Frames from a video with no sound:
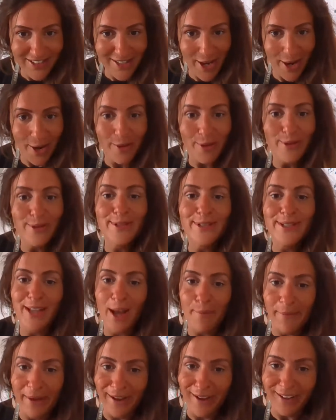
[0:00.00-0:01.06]
So,
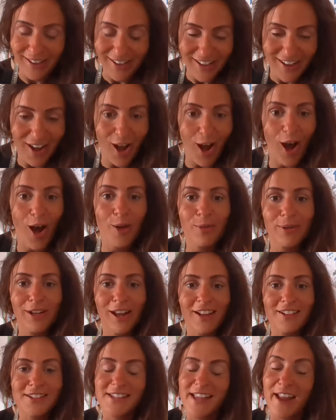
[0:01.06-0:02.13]
Summer, I would
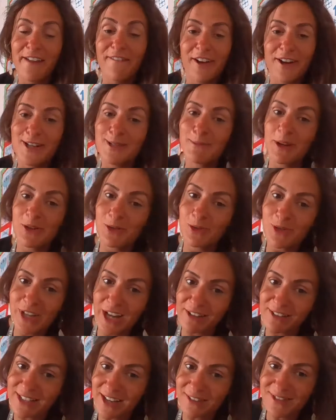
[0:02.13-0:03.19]
like to say a very special
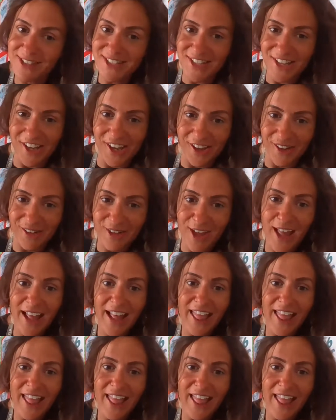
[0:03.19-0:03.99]
shout out to you.